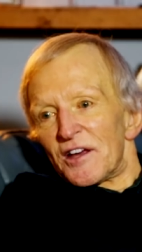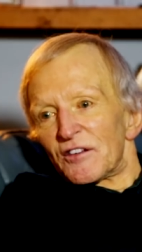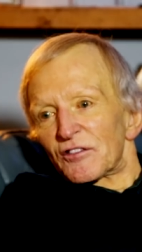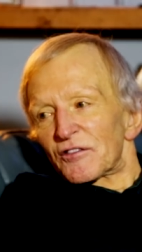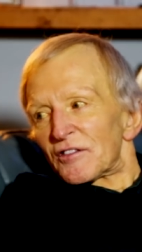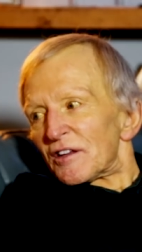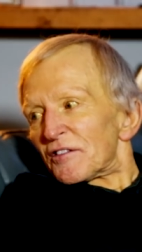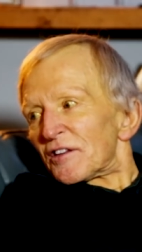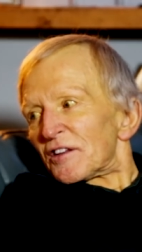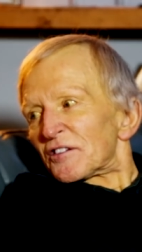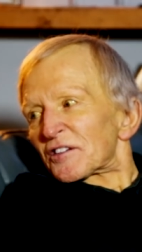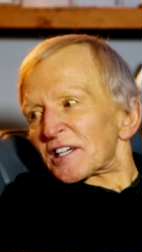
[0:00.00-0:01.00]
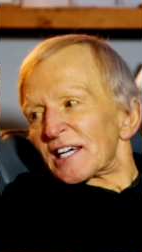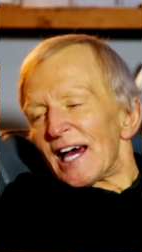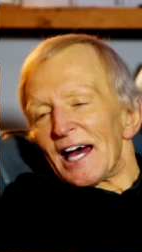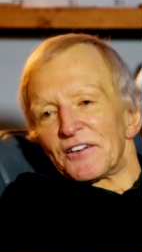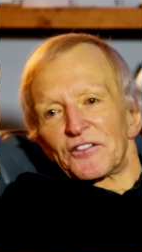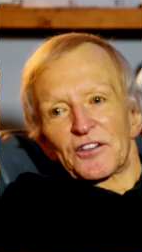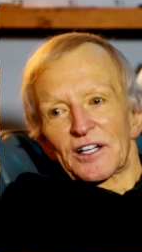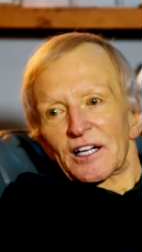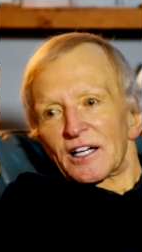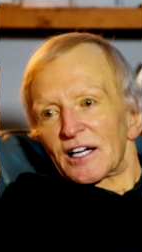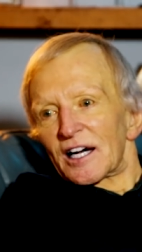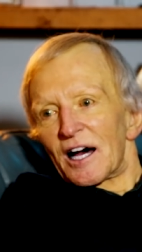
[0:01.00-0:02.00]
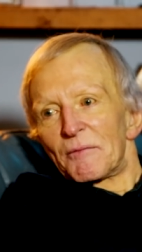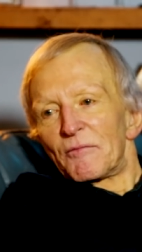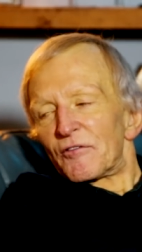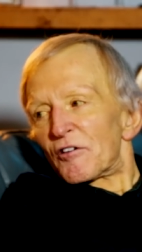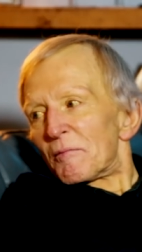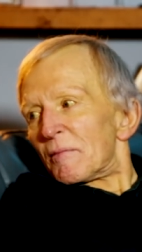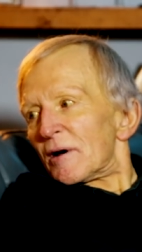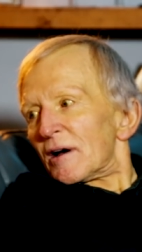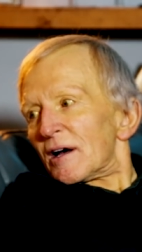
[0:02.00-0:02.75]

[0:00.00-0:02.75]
need to get tested. This cancer can come from,